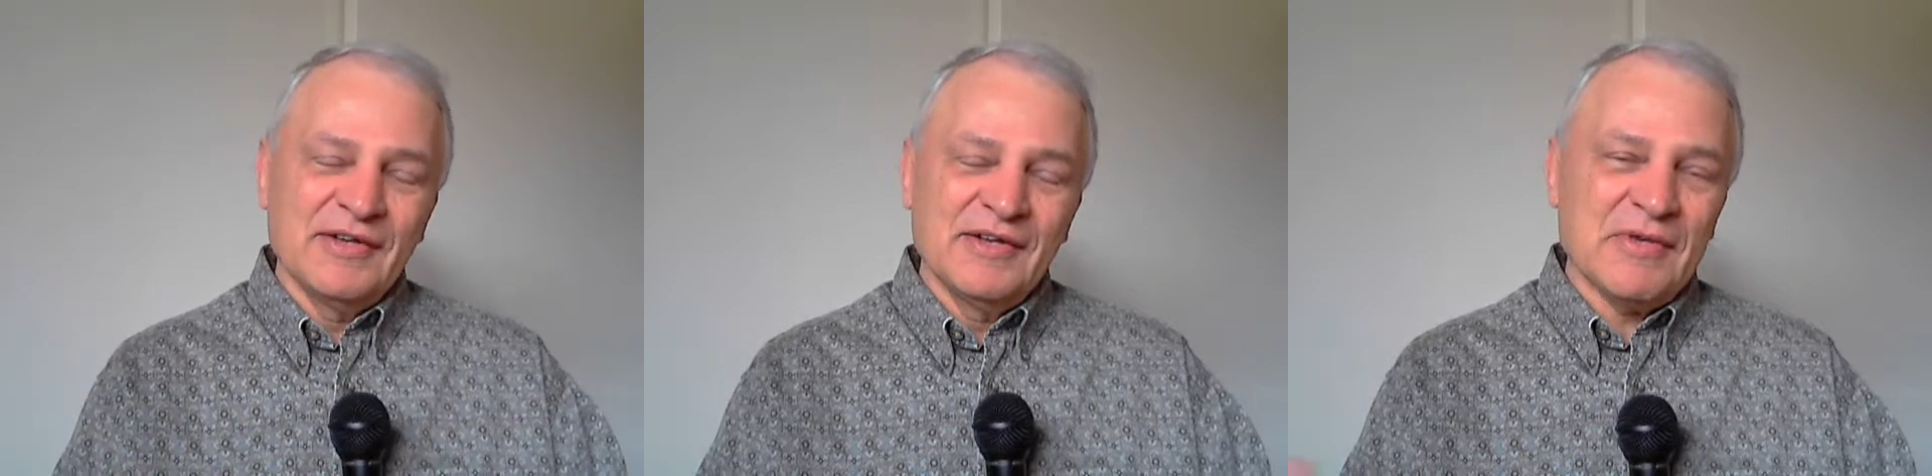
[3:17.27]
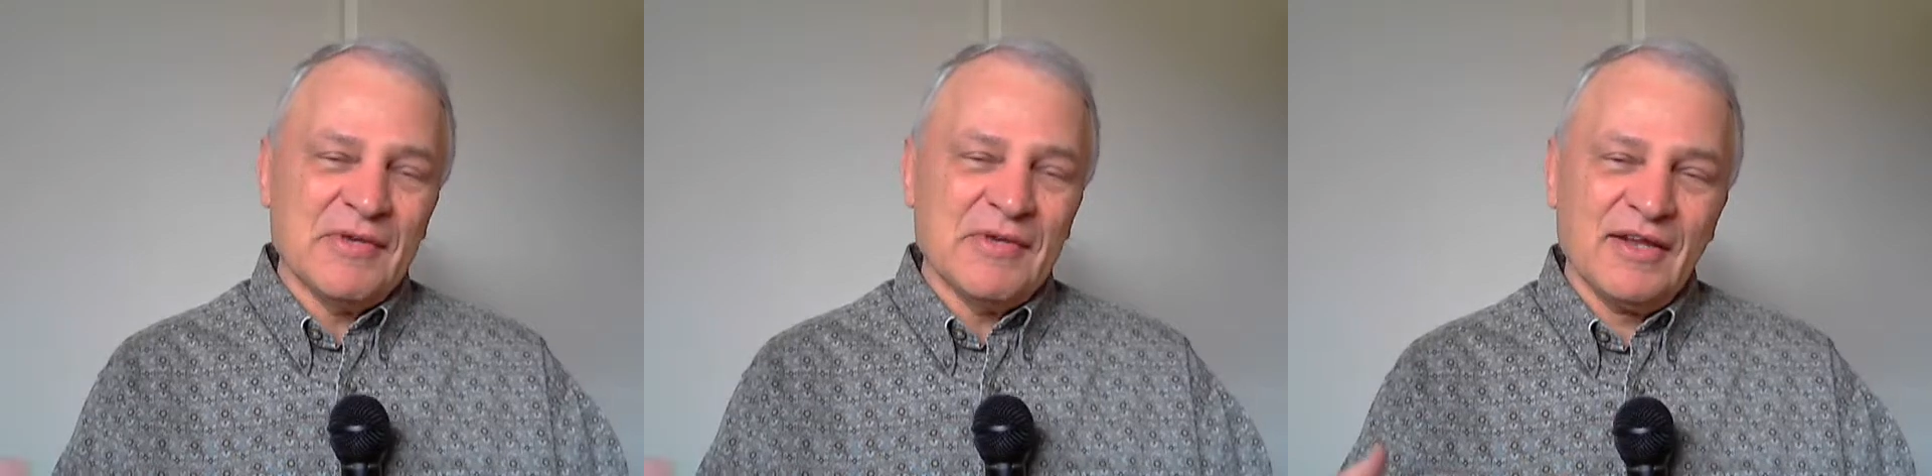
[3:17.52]

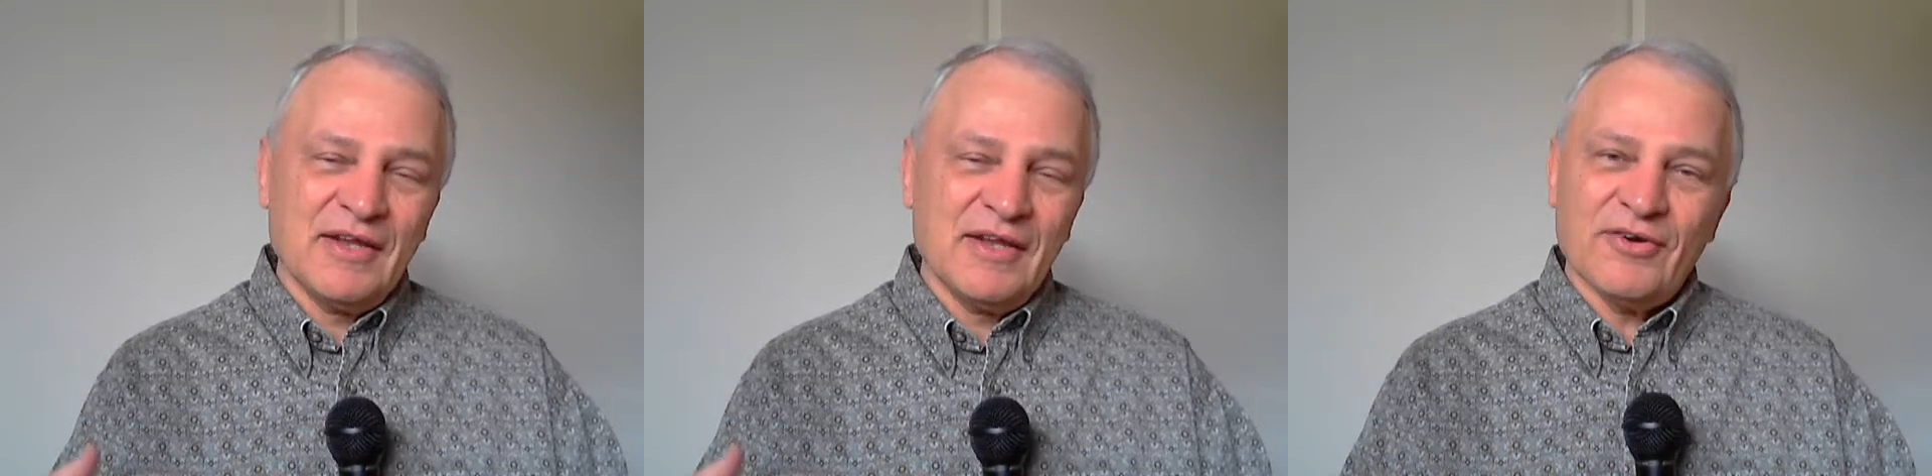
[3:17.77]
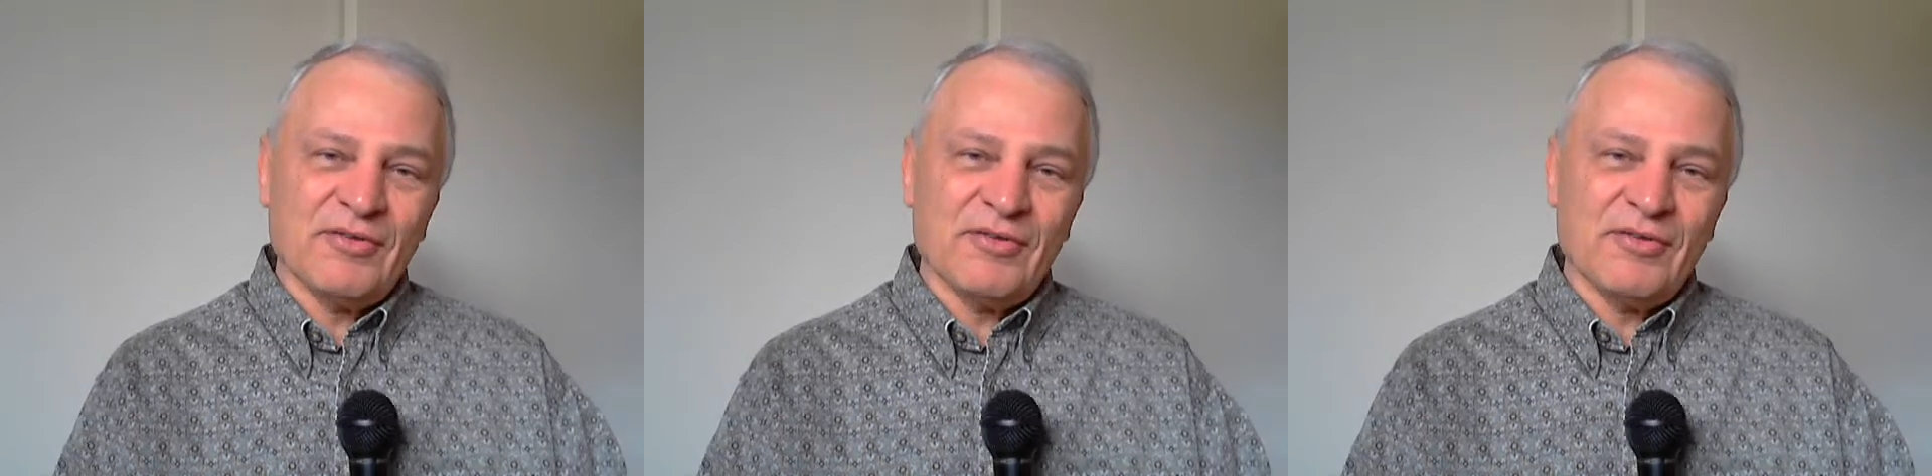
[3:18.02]
mentally
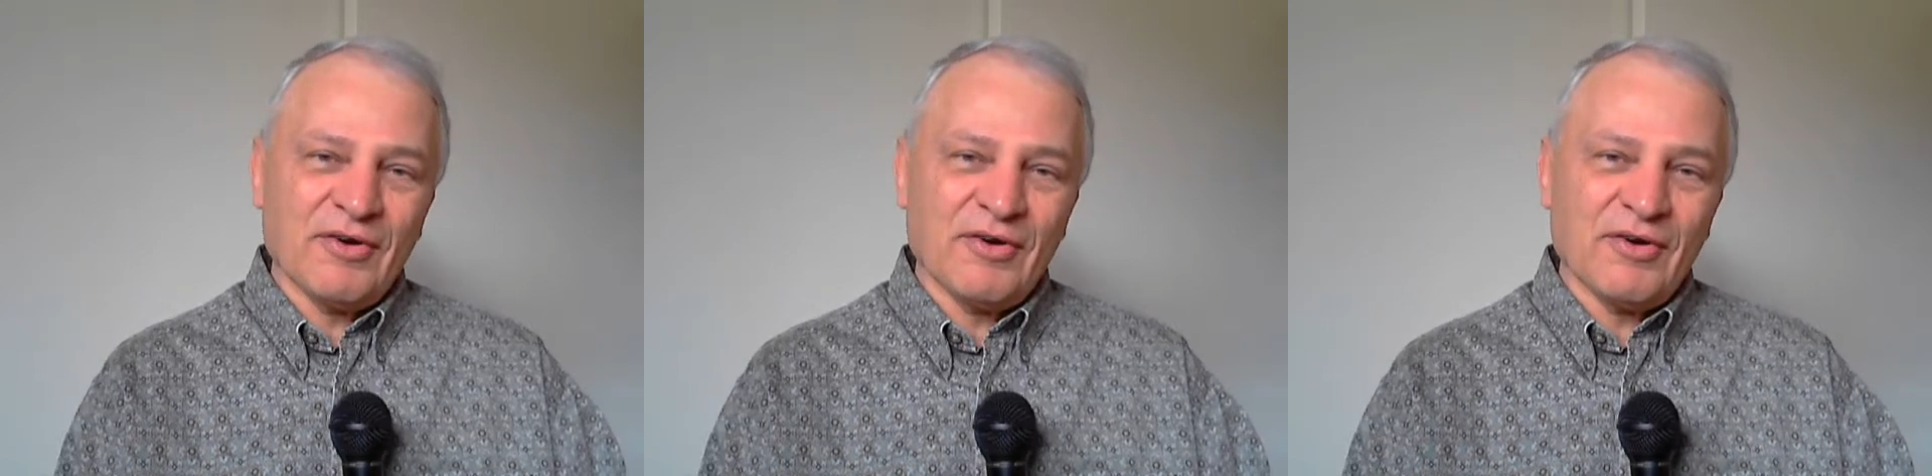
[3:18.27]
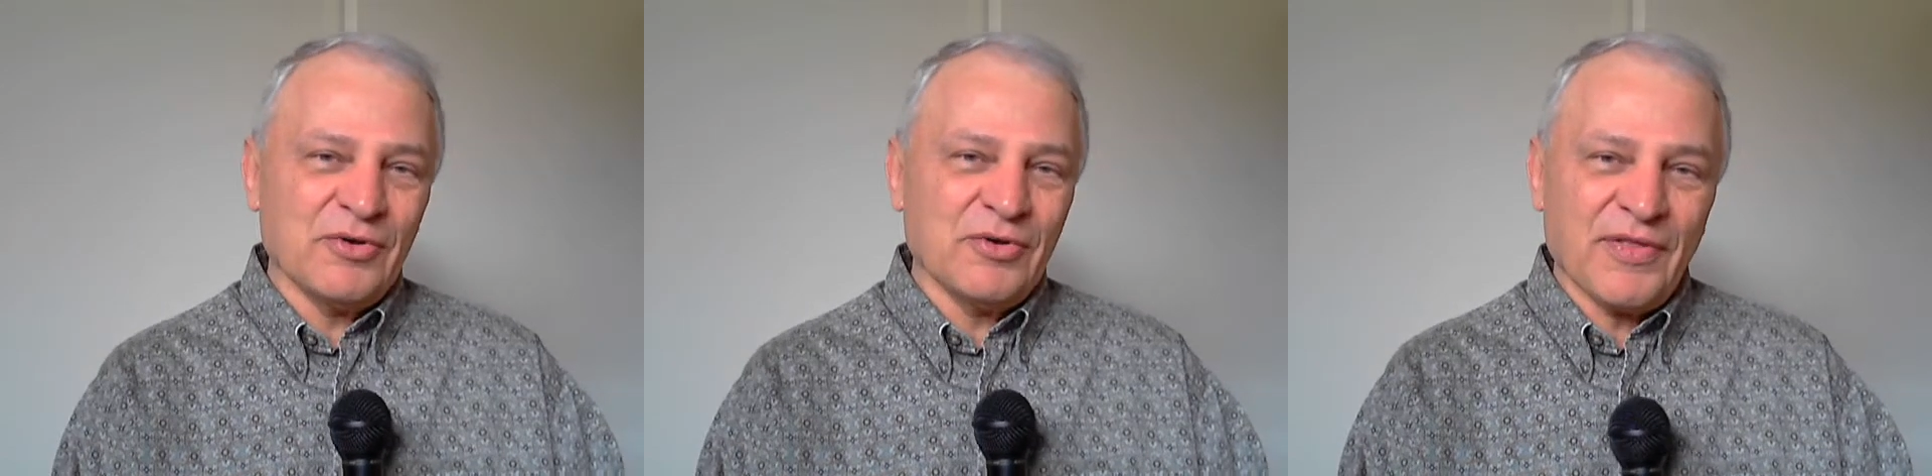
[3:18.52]
or
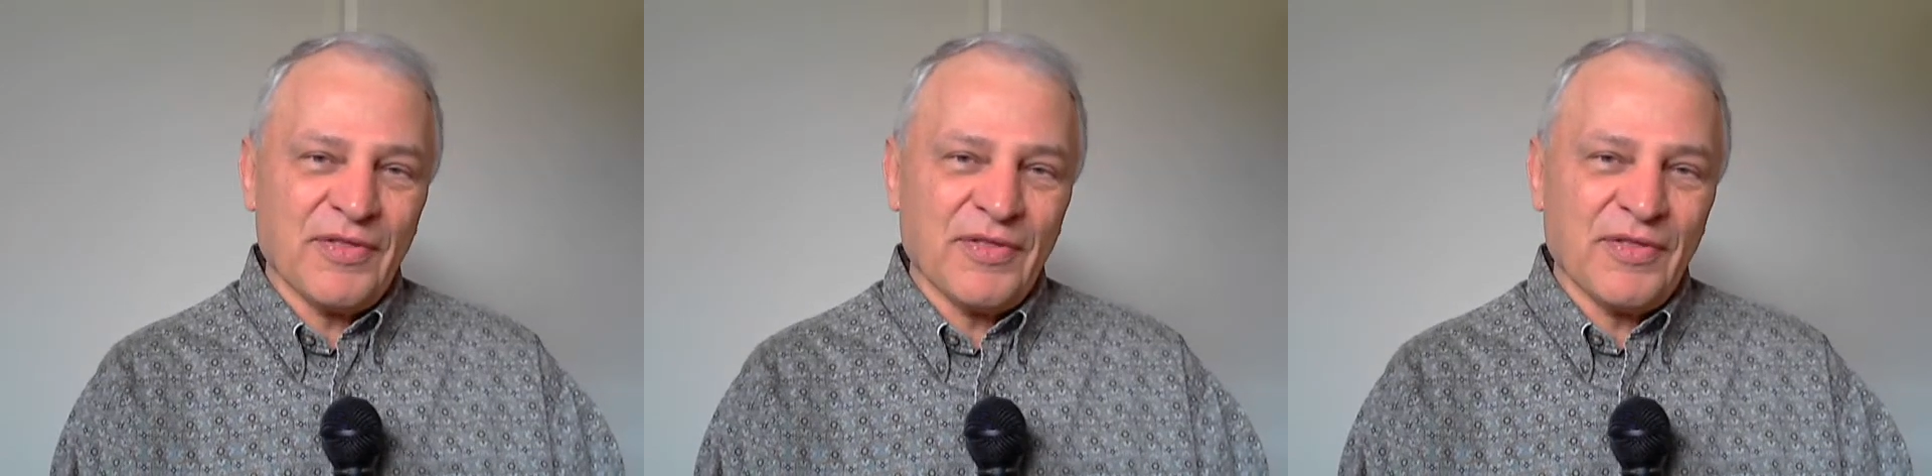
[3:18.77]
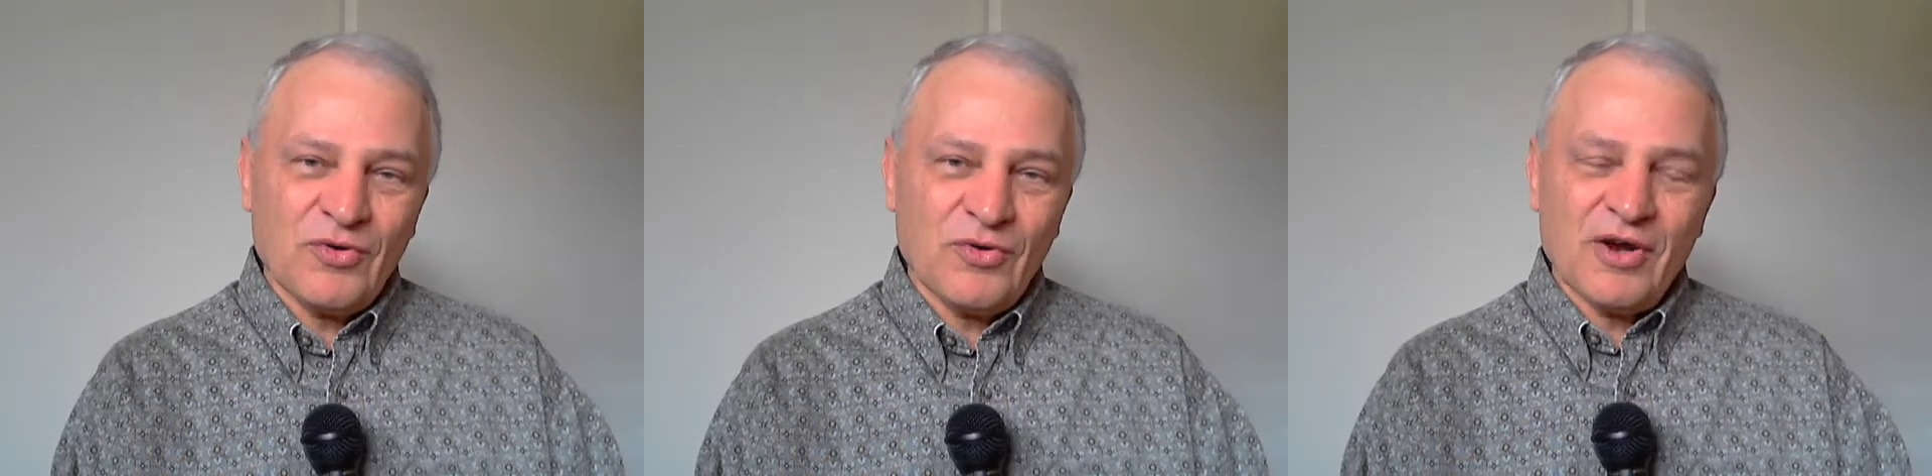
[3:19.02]
through things
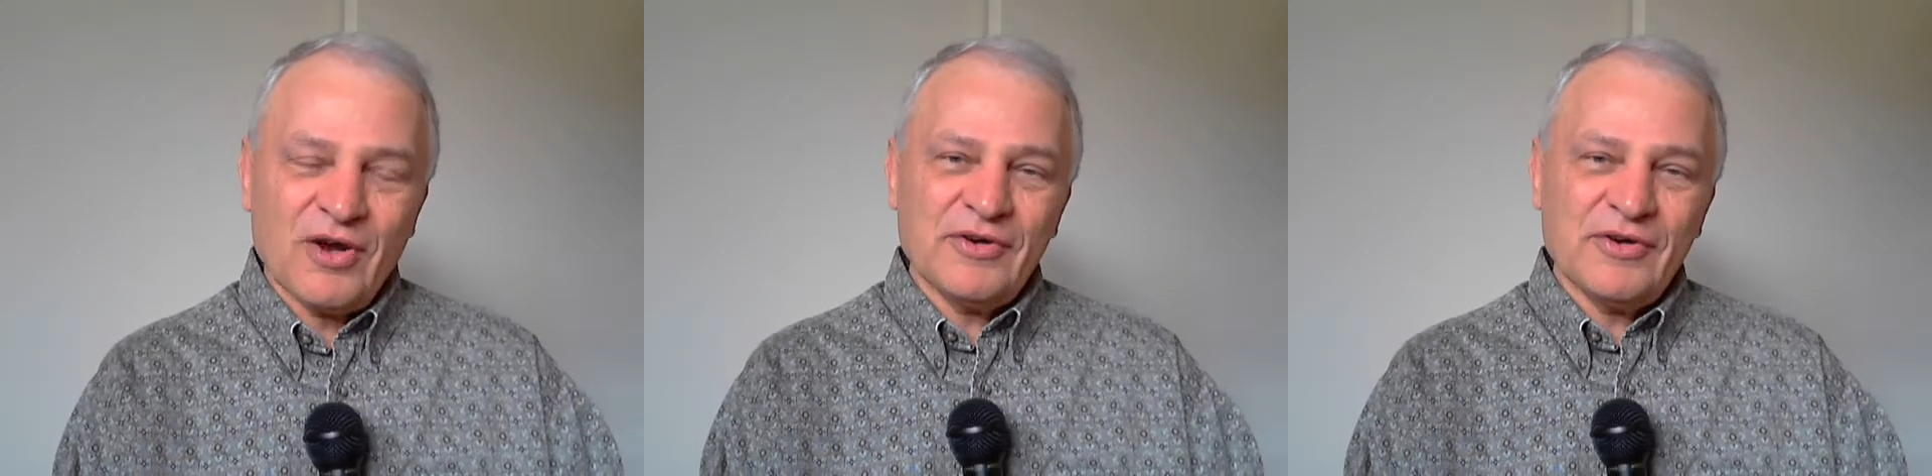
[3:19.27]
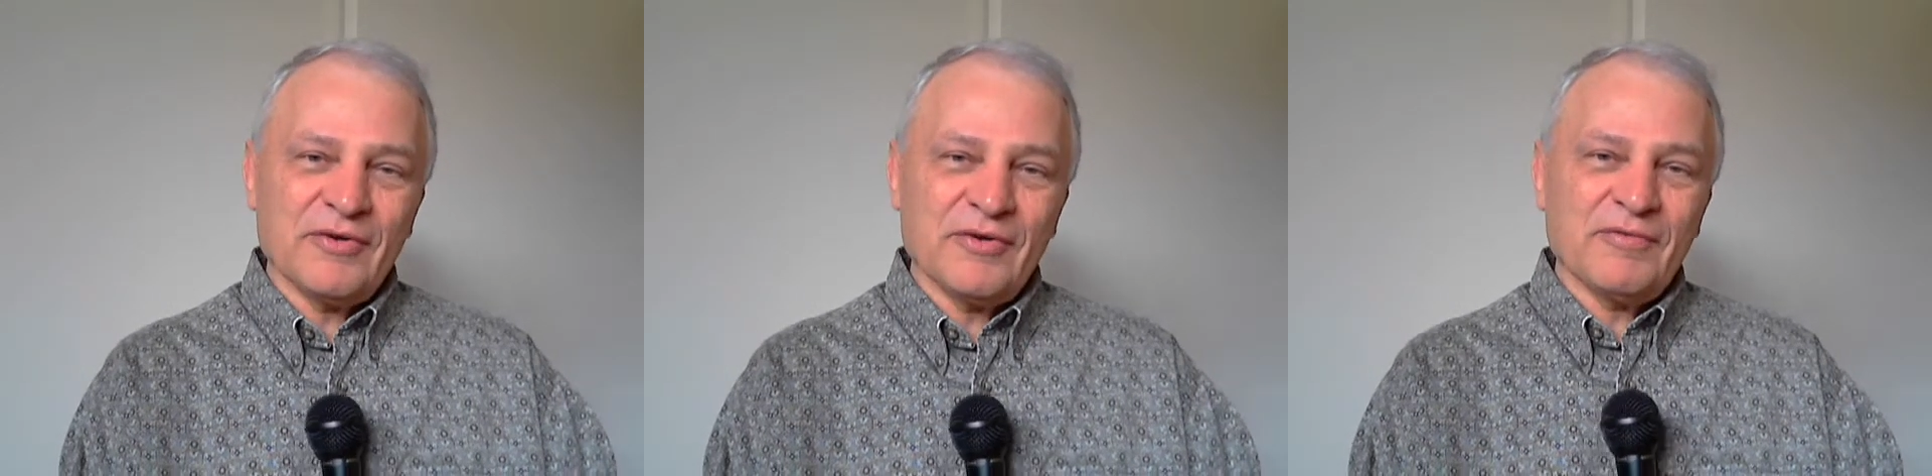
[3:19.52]
going on
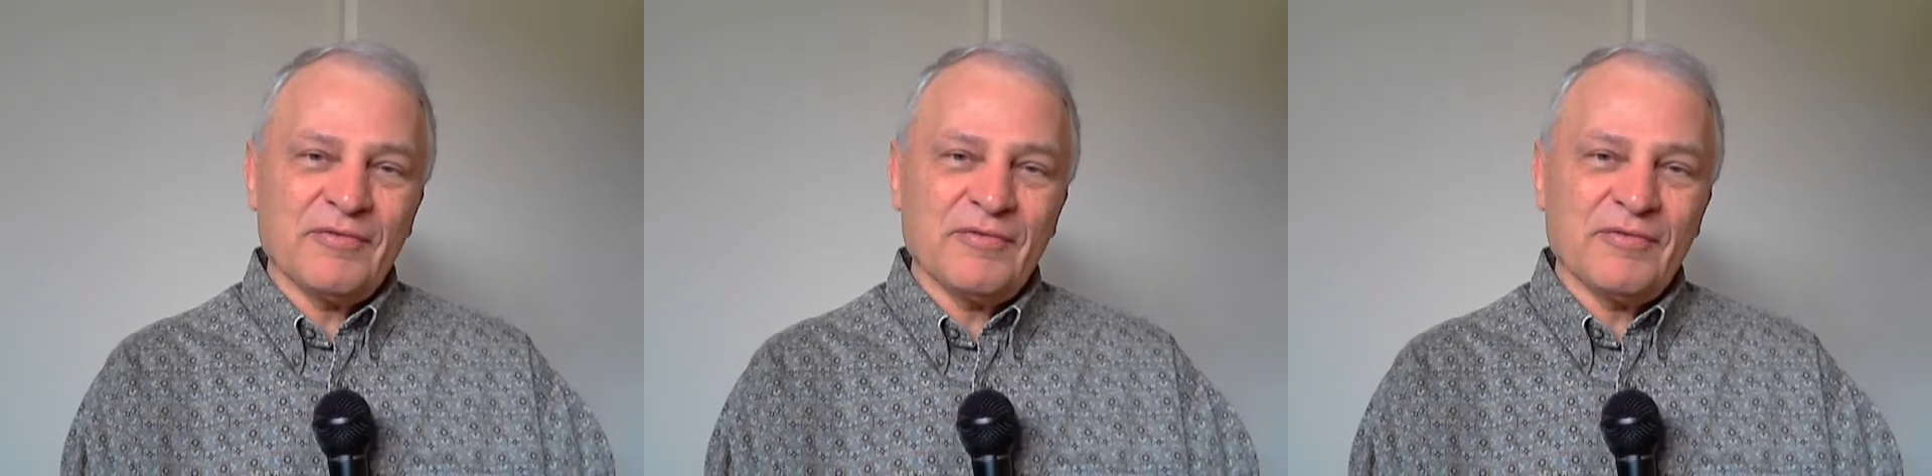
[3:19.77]
in their